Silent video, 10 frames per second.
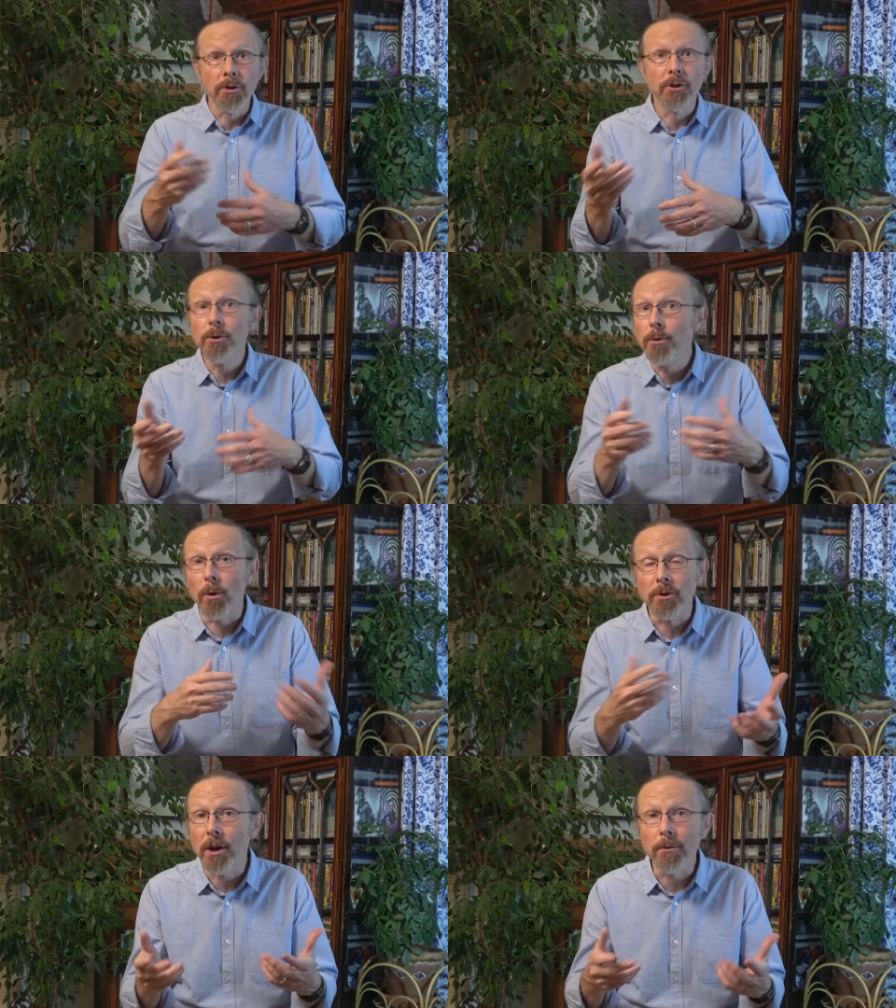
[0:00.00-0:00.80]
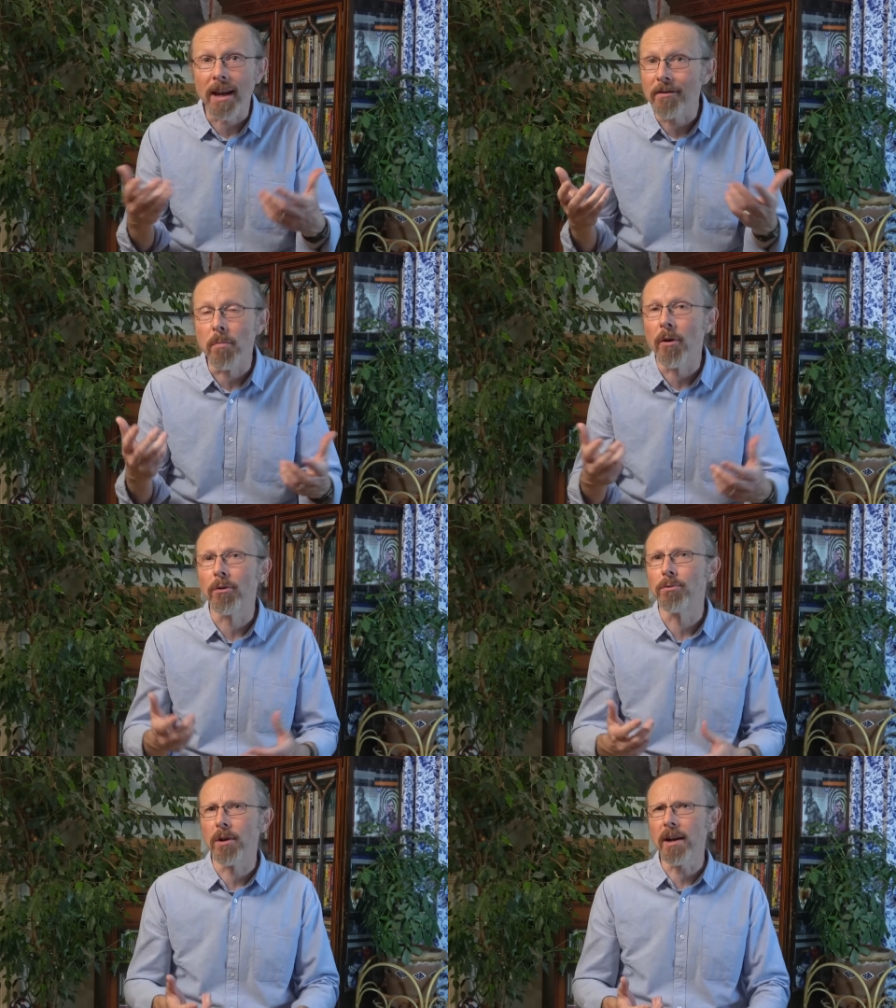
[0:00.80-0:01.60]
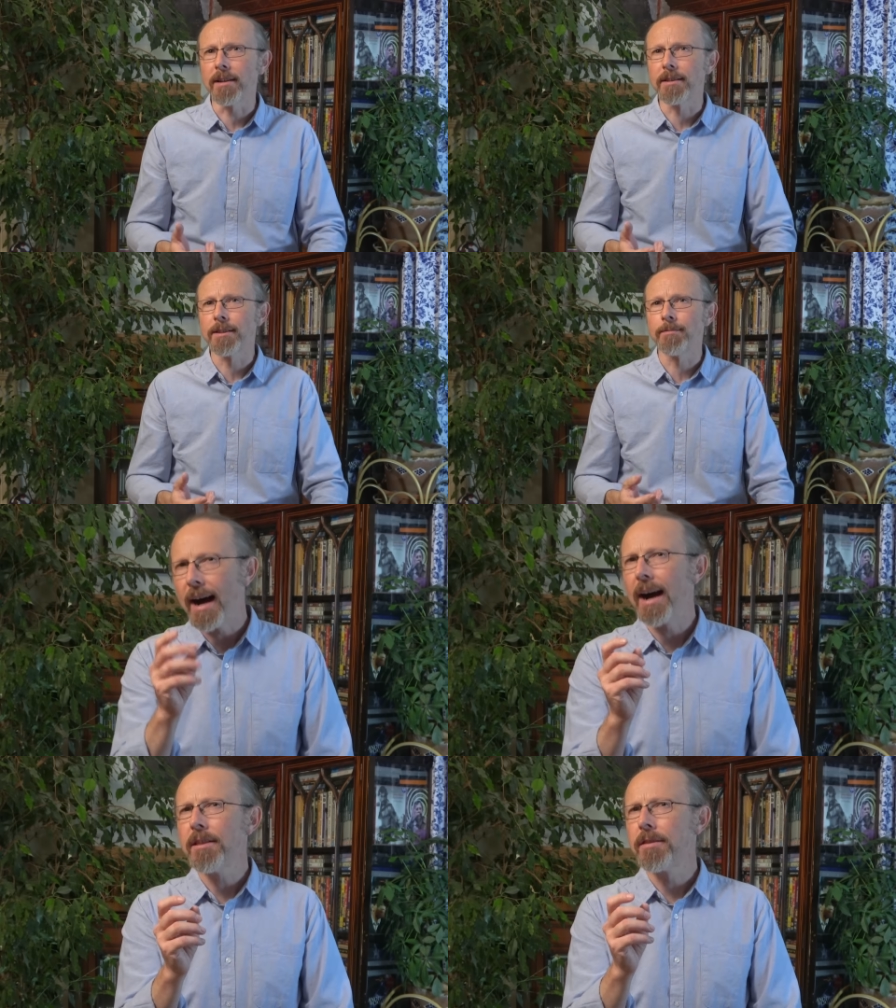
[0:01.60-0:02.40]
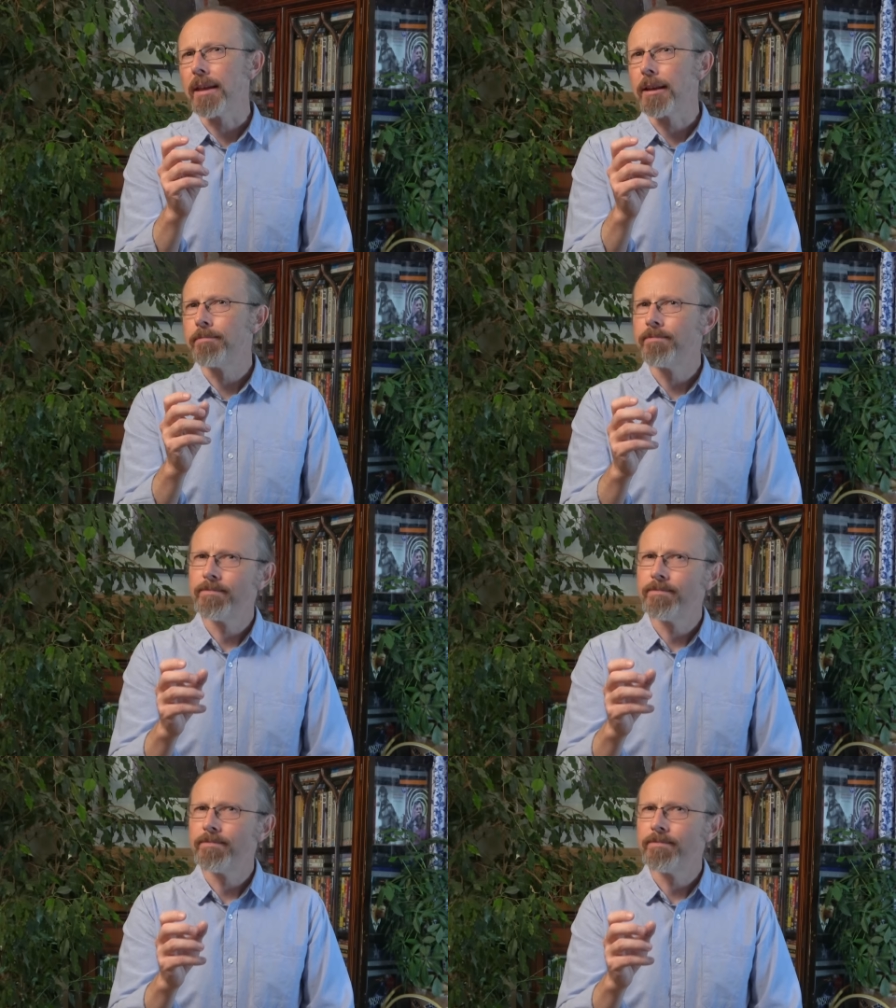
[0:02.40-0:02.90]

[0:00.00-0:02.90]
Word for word: do or don't have moral rights, I think